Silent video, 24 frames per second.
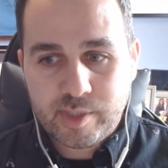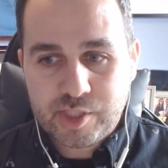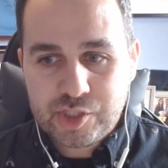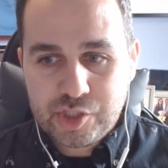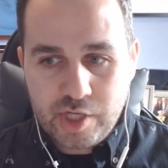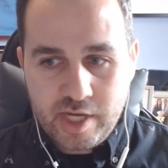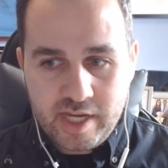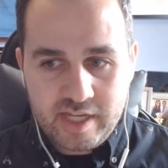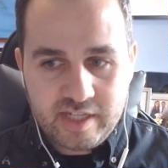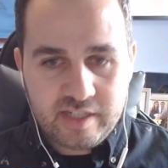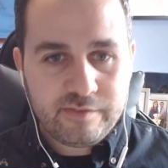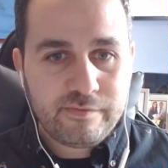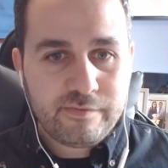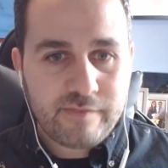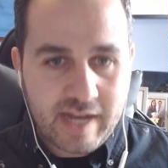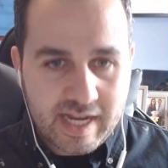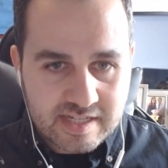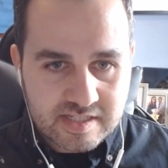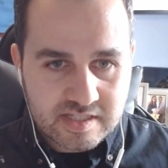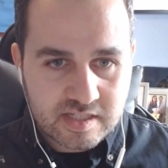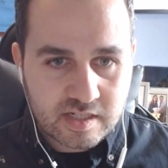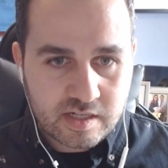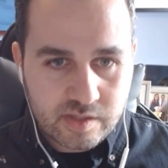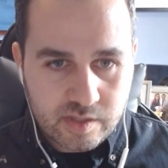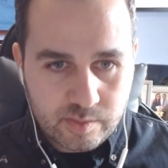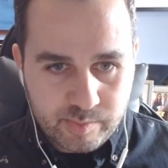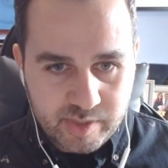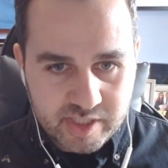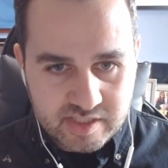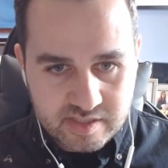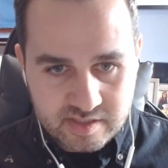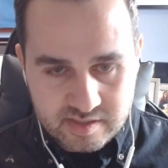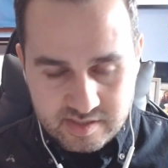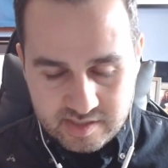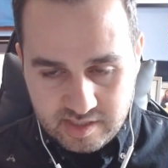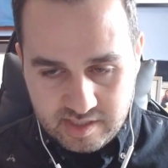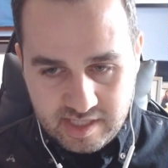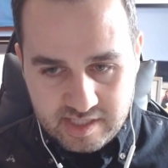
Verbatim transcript: much any facet of the business.